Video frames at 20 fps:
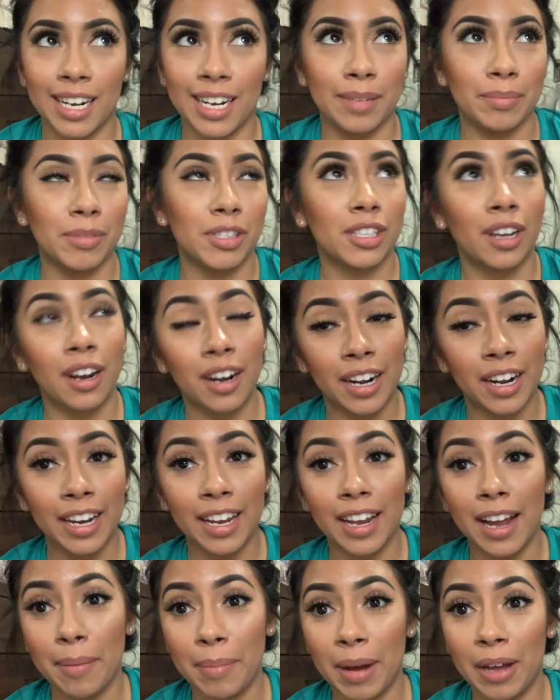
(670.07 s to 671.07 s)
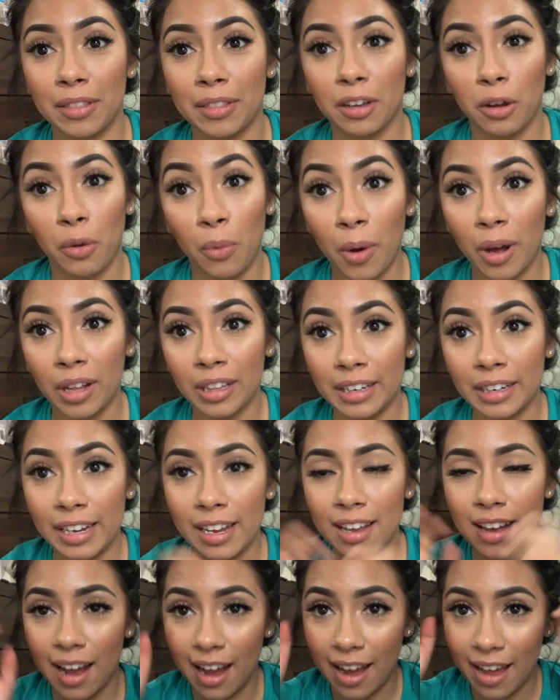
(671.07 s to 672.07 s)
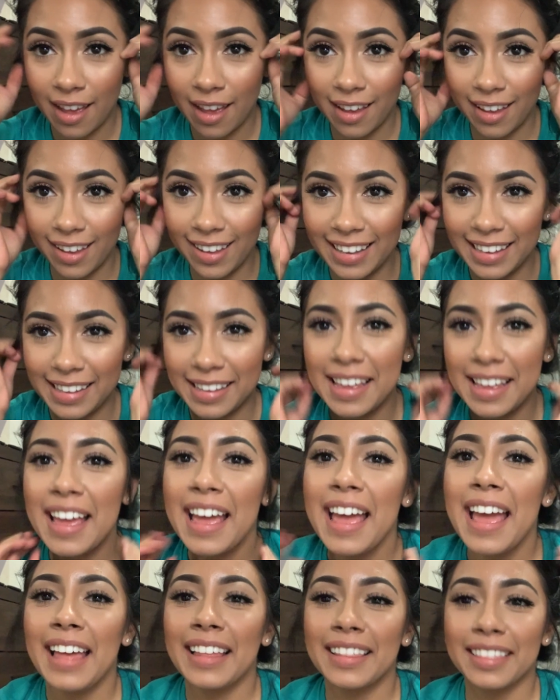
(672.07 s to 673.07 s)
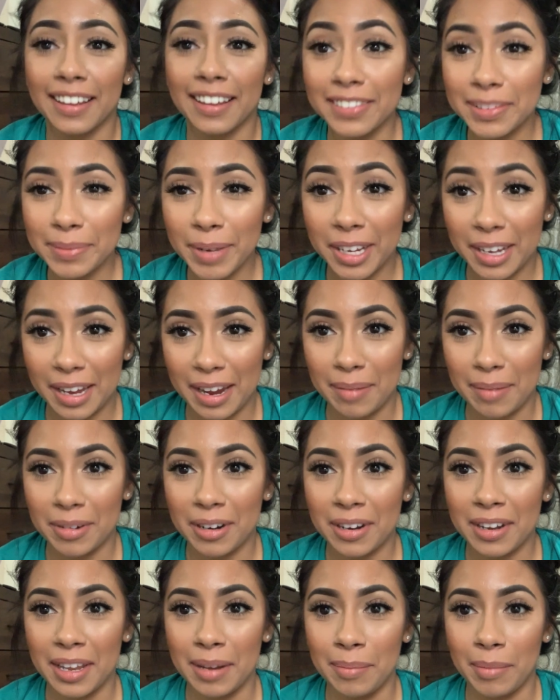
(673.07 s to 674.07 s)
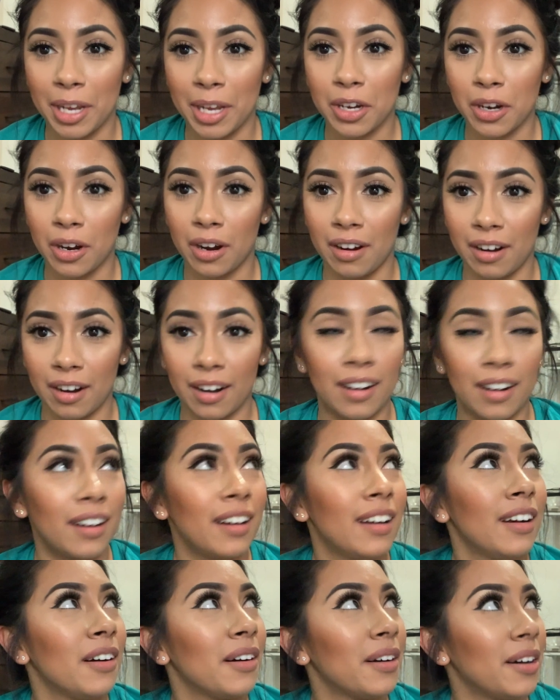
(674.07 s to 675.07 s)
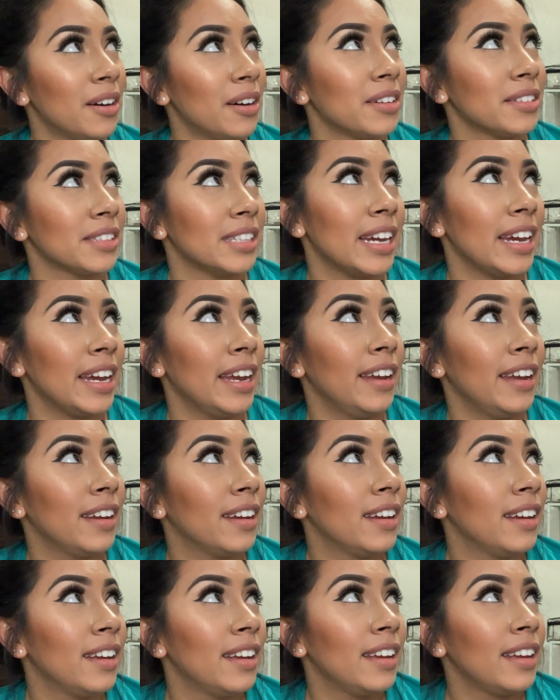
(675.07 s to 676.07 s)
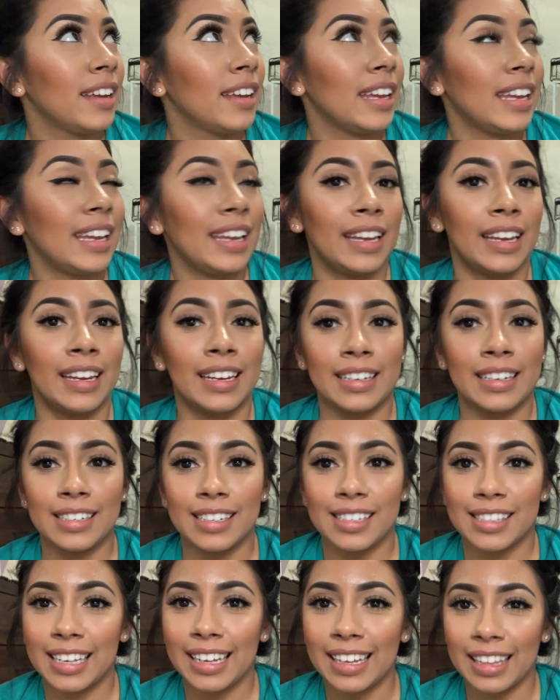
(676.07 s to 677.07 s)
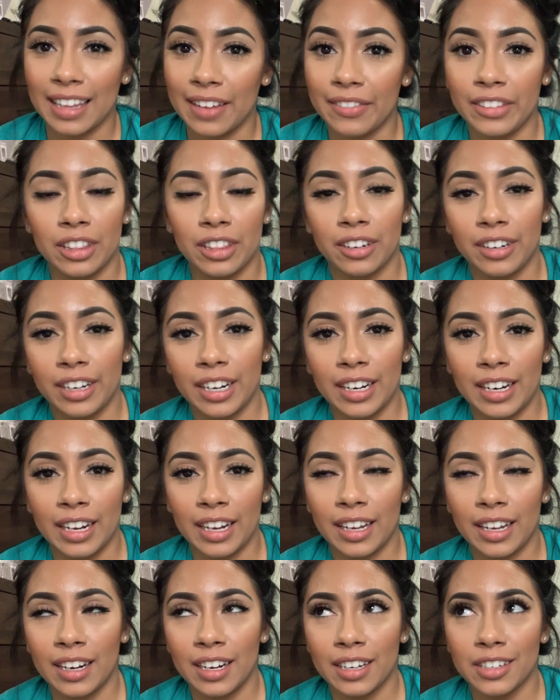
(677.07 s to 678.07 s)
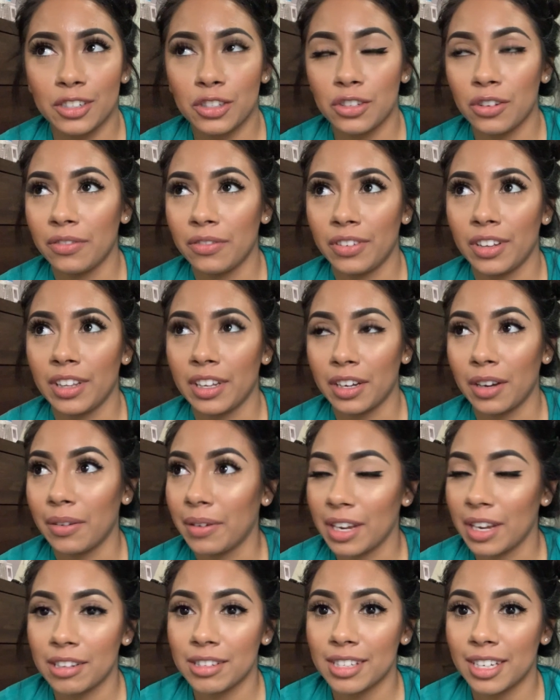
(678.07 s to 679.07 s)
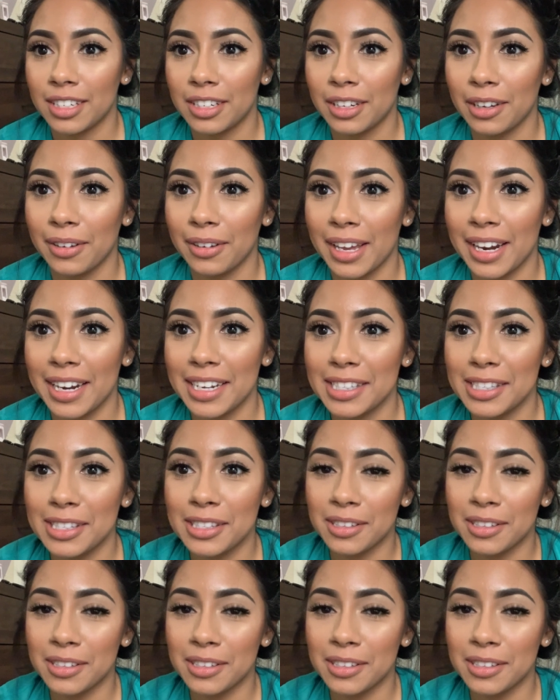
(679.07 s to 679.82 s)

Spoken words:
I'm sorry about the quality. I left my camera in my car all day and it's like 11:30 at night and I just don't feel like going outside to go get it.